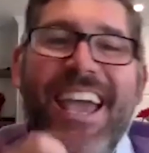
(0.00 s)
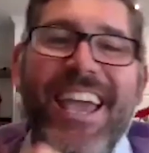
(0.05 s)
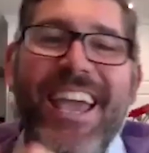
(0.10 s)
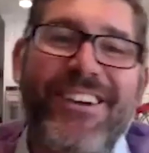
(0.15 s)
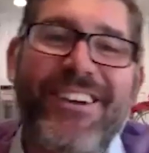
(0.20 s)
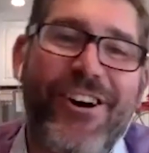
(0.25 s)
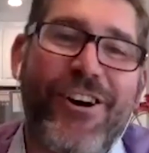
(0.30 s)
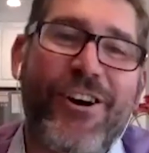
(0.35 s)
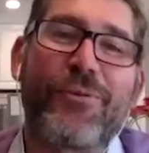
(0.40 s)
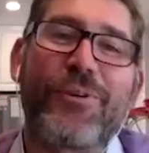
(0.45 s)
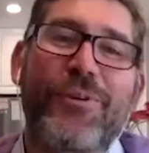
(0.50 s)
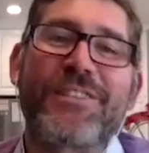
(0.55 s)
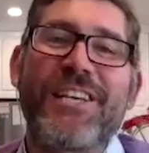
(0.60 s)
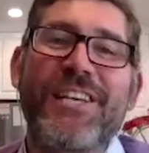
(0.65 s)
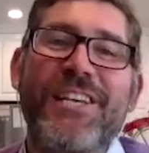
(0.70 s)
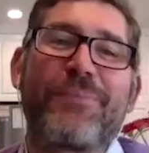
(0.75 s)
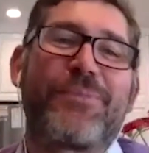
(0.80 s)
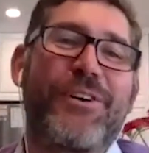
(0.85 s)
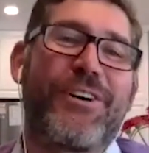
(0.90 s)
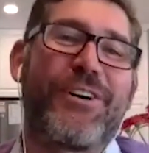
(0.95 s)
hey, Carl, what's
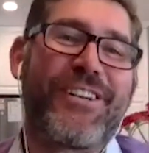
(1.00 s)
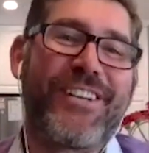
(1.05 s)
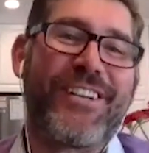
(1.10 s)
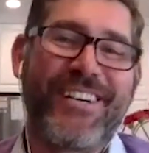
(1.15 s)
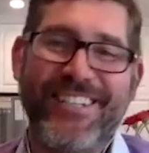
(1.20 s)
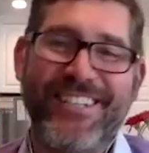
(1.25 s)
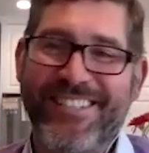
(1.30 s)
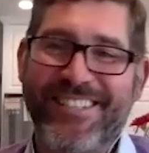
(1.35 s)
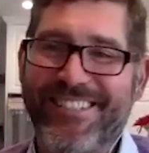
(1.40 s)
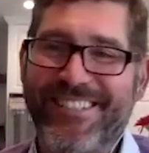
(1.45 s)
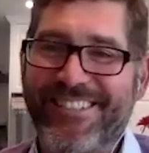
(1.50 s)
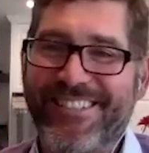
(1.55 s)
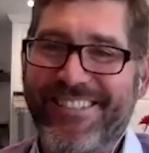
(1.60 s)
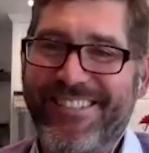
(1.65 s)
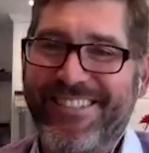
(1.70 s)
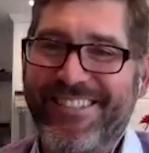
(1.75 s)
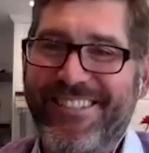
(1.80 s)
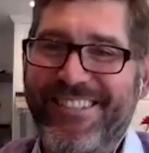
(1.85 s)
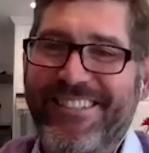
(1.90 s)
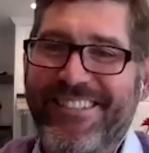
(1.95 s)
up, dude? He's a fan of
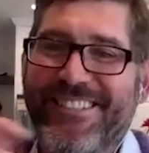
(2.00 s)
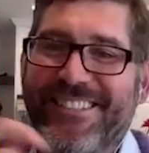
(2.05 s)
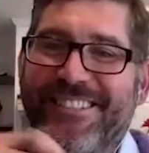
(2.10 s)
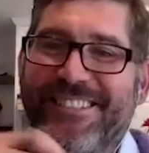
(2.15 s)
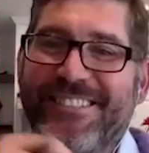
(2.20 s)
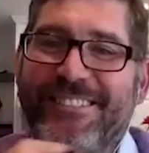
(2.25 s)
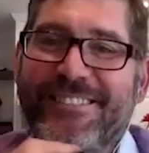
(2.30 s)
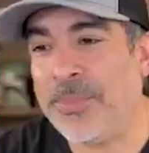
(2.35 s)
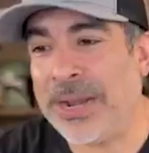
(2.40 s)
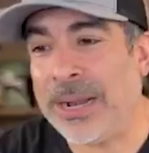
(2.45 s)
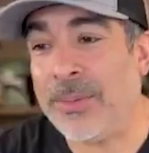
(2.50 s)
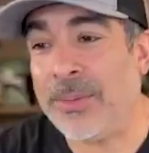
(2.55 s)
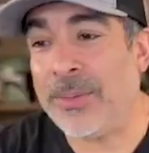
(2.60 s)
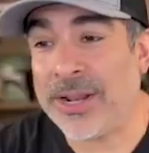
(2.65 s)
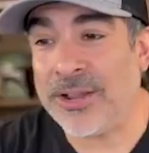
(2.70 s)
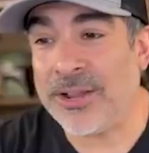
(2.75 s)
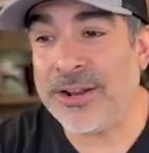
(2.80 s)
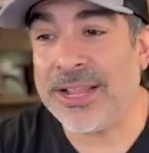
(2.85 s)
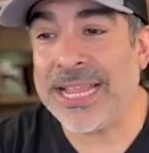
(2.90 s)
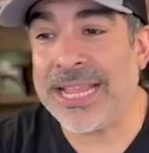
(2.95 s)
yours, uh, I'm going
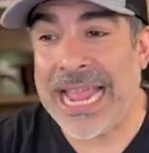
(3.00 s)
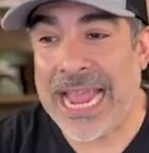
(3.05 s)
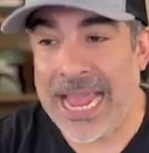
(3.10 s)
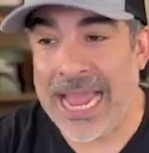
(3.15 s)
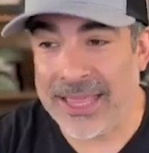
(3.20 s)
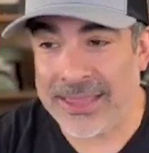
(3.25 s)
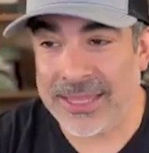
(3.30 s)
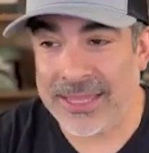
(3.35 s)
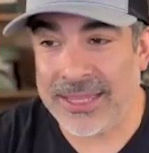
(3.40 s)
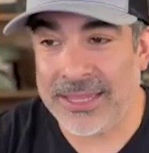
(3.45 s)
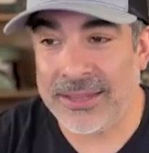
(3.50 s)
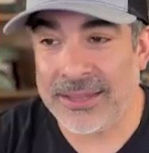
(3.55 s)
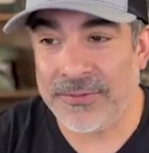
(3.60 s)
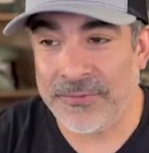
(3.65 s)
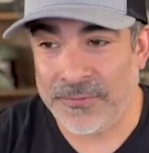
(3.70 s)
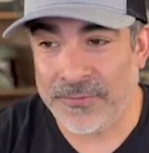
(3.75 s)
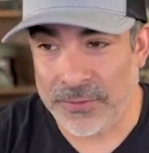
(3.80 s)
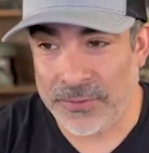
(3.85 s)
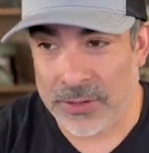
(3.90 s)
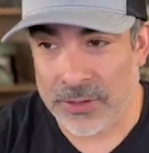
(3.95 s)
to go to Kathy
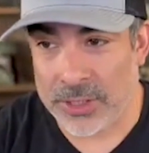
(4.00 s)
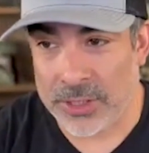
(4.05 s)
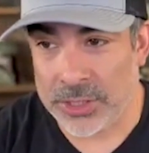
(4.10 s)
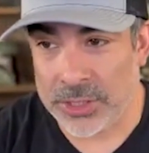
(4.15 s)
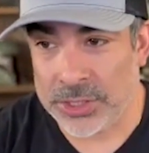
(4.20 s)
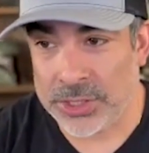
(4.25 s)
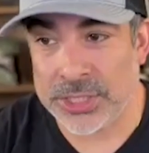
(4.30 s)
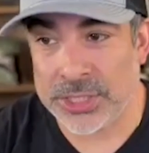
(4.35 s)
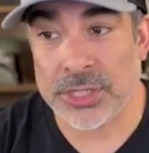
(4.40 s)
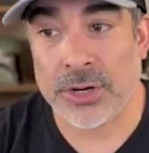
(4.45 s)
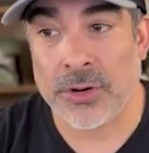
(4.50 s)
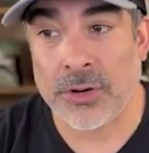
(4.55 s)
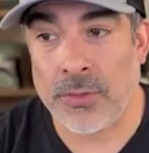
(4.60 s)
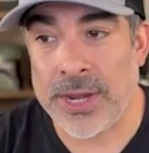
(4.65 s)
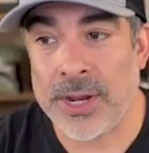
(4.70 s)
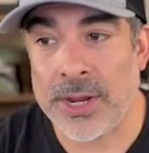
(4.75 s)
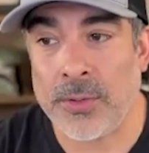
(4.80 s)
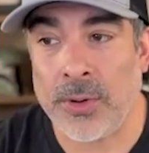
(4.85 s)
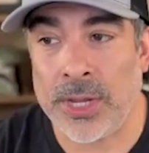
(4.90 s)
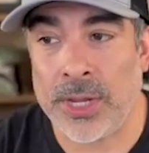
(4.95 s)
first. She has a
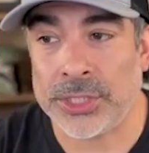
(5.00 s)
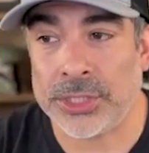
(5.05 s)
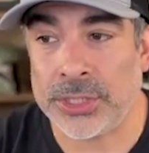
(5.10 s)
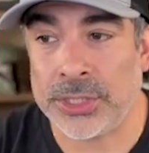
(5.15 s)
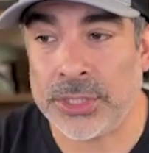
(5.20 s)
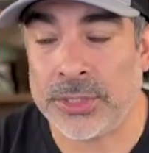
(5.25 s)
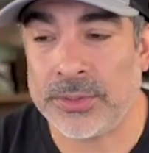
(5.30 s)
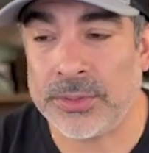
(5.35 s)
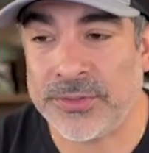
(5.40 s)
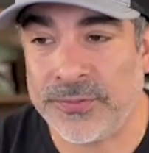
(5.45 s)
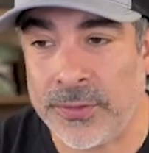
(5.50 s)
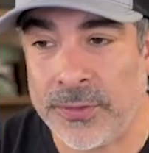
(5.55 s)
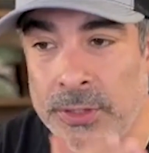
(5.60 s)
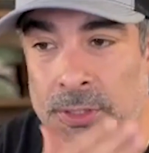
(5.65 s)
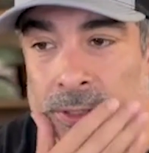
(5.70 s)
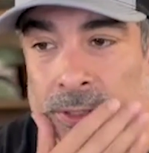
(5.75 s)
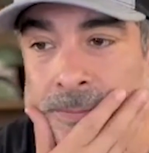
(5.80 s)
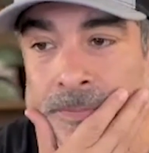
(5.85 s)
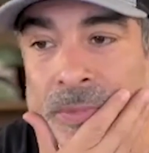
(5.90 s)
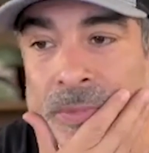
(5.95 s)
great question. It was
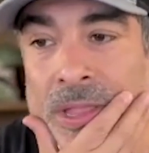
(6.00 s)
first.